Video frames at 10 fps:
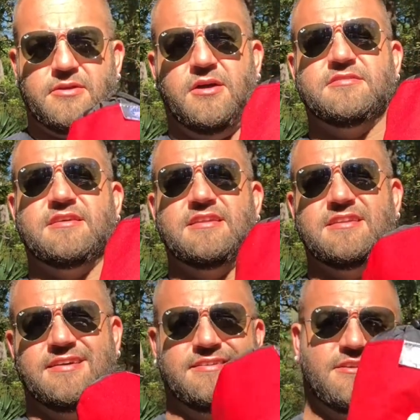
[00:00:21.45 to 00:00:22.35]
All said and
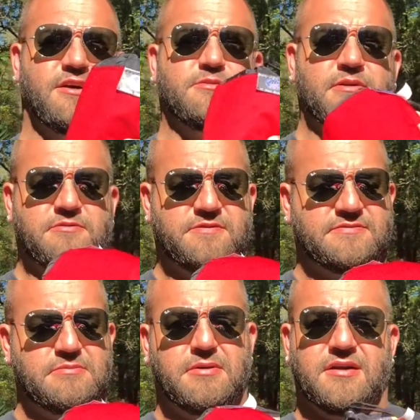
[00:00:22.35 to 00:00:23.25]
done, and it costs about
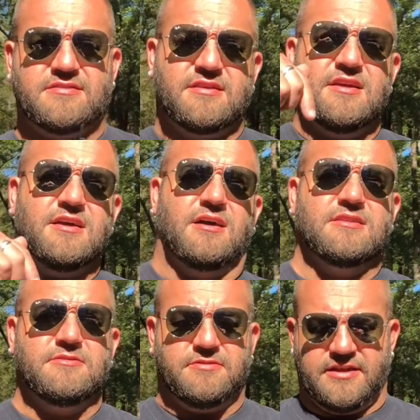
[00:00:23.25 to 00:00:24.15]
50 bucks. I'll
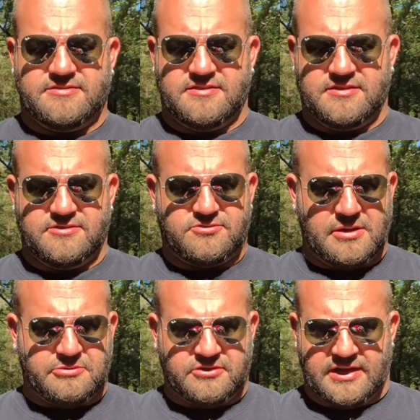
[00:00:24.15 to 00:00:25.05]
leave links in the
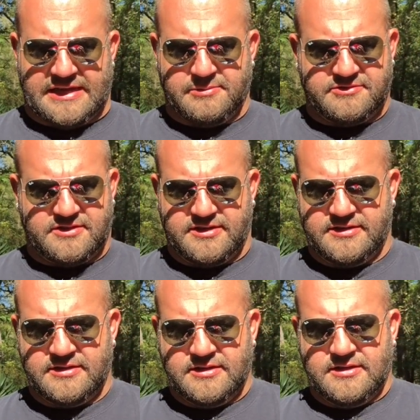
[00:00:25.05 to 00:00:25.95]
description to
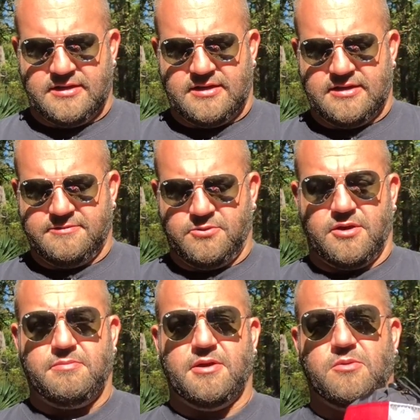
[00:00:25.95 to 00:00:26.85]
Amazon if you want
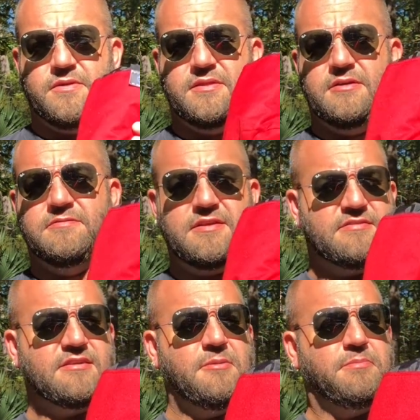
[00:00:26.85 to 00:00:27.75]
to pick one of
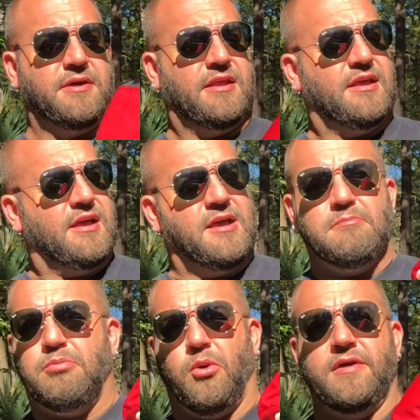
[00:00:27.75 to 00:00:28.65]
these up. But
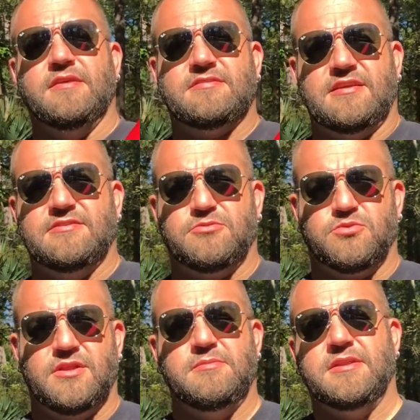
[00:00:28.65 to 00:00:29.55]
boy, this has
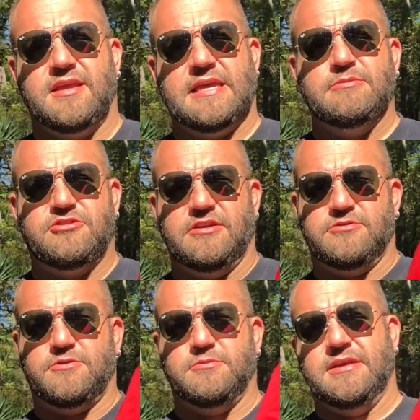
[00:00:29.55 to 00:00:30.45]
really been a game
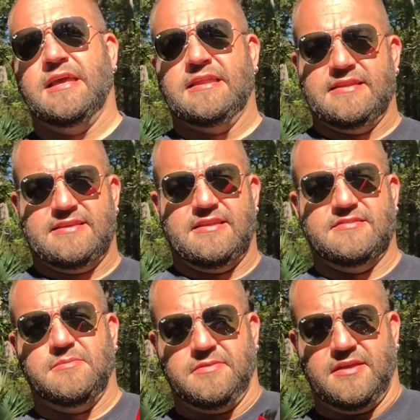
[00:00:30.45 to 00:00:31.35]
changer for me getting antennas
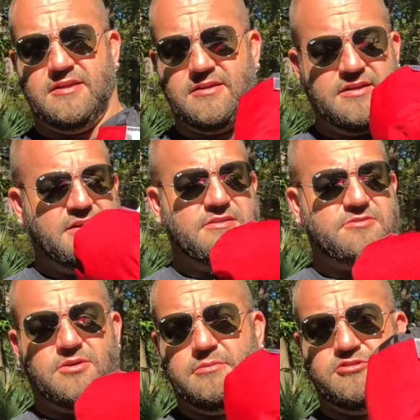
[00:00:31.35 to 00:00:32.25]
up in the air.
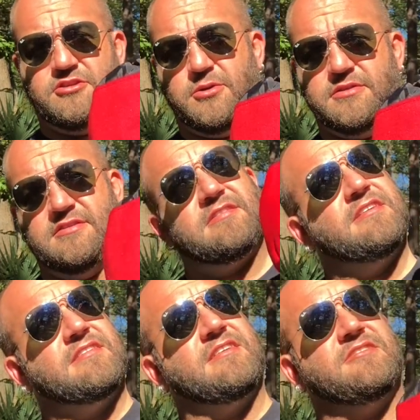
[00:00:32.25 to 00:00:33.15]
So let me show you what this
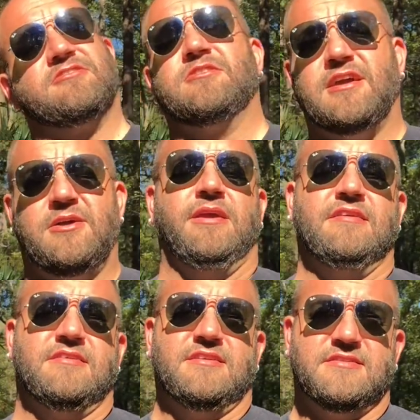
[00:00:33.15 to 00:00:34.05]
is and I'll show you how
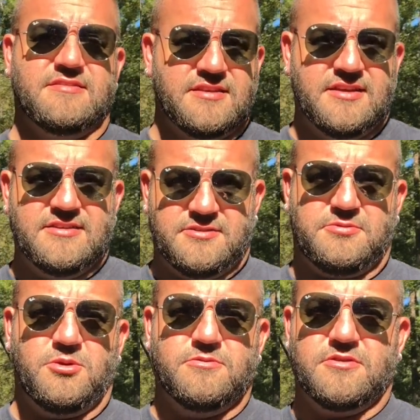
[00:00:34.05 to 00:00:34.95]
easy it is to
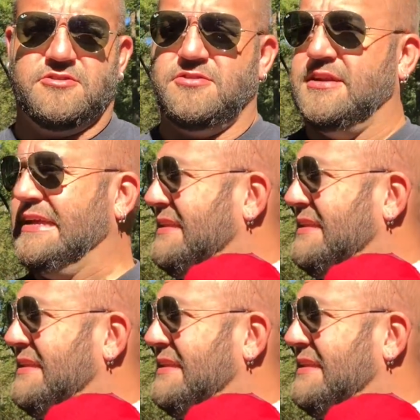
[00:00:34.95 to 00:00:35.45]
throw over a tree.